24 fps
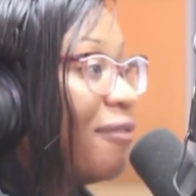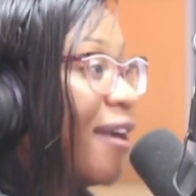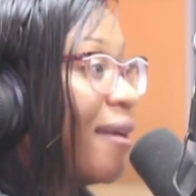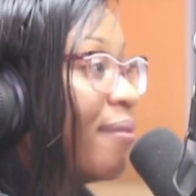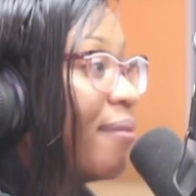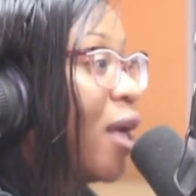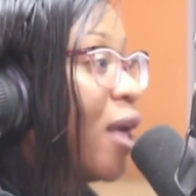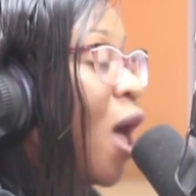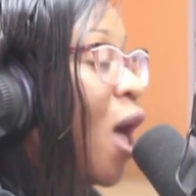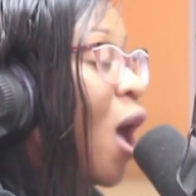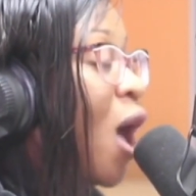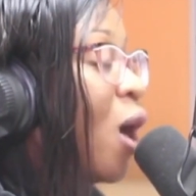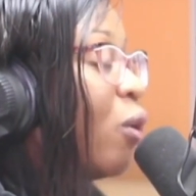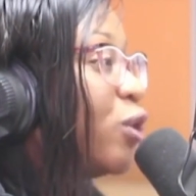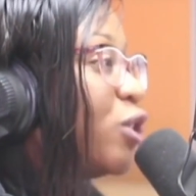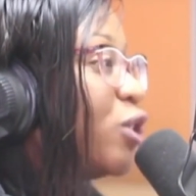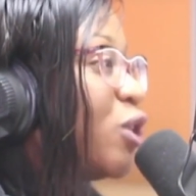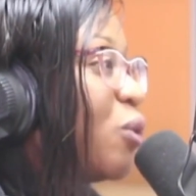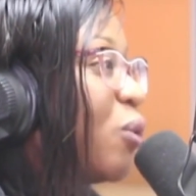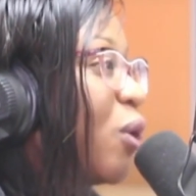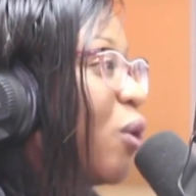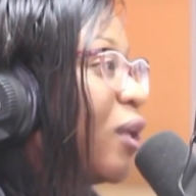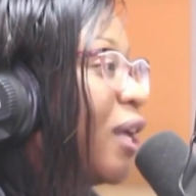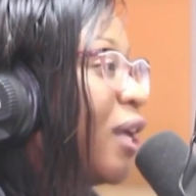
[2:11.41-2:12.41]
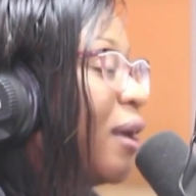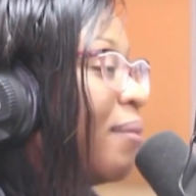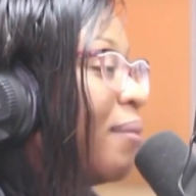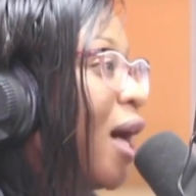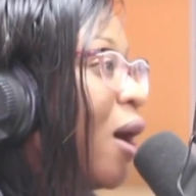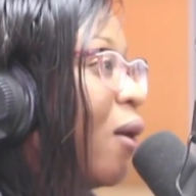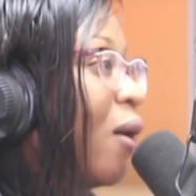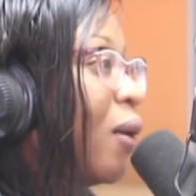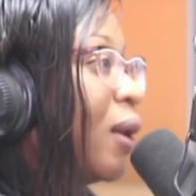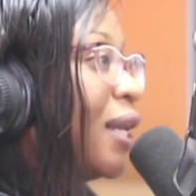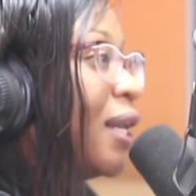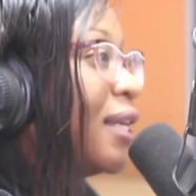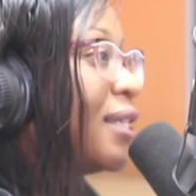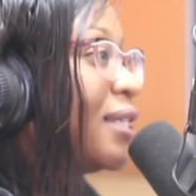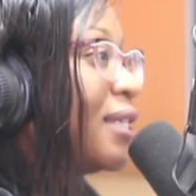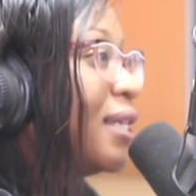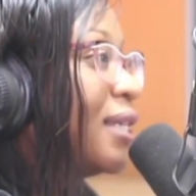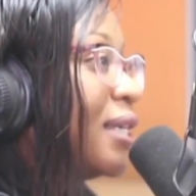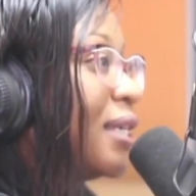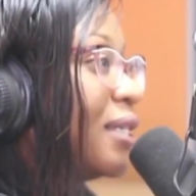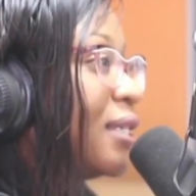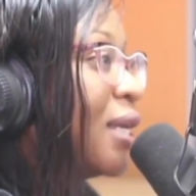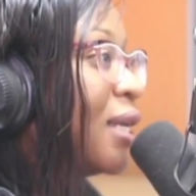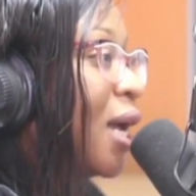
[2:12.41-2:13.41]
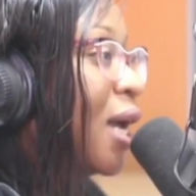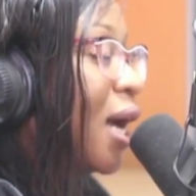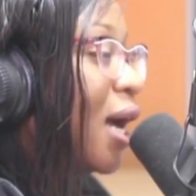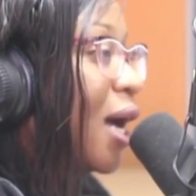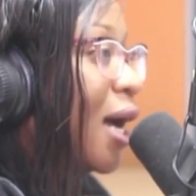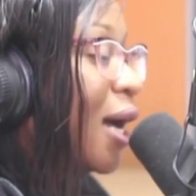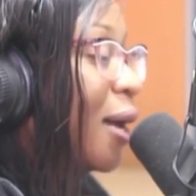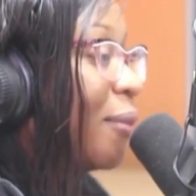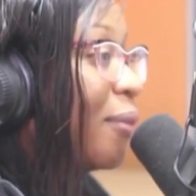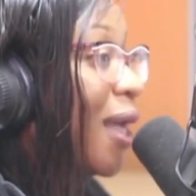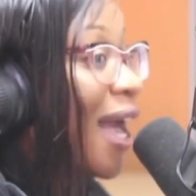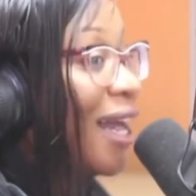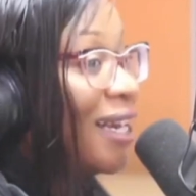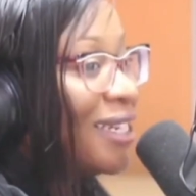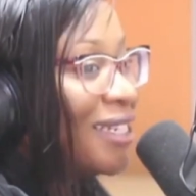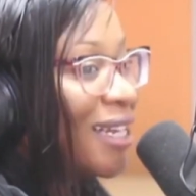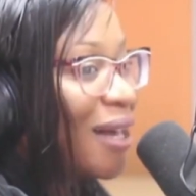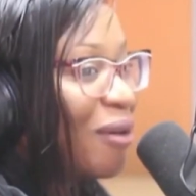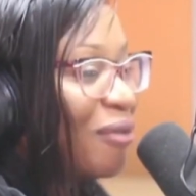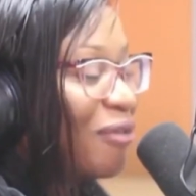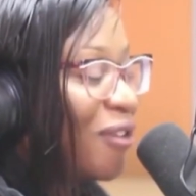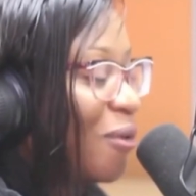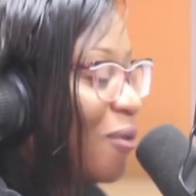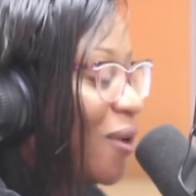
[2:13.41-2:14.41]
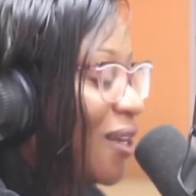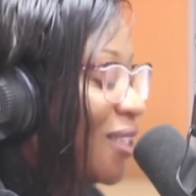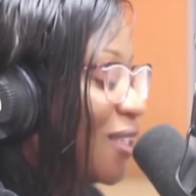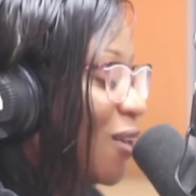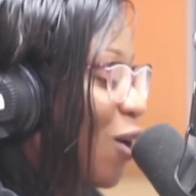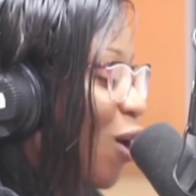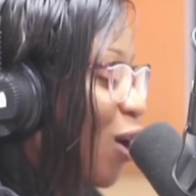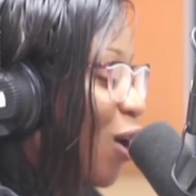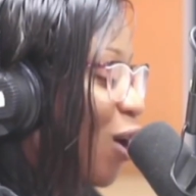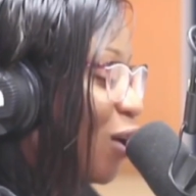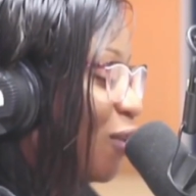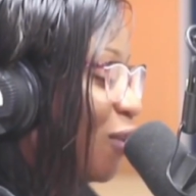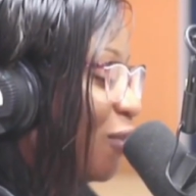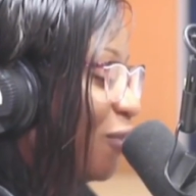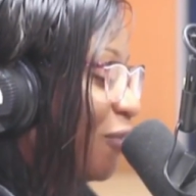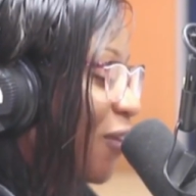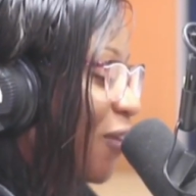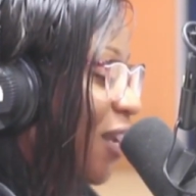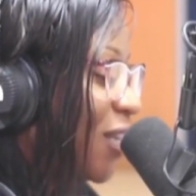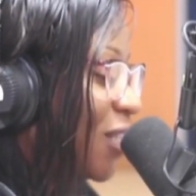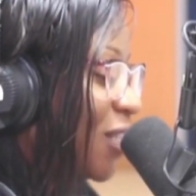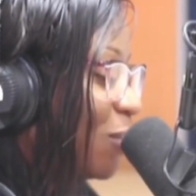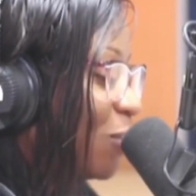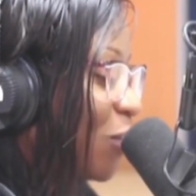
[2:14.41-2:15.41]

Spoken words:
Also welcome our listeners and our viewers on Facebook.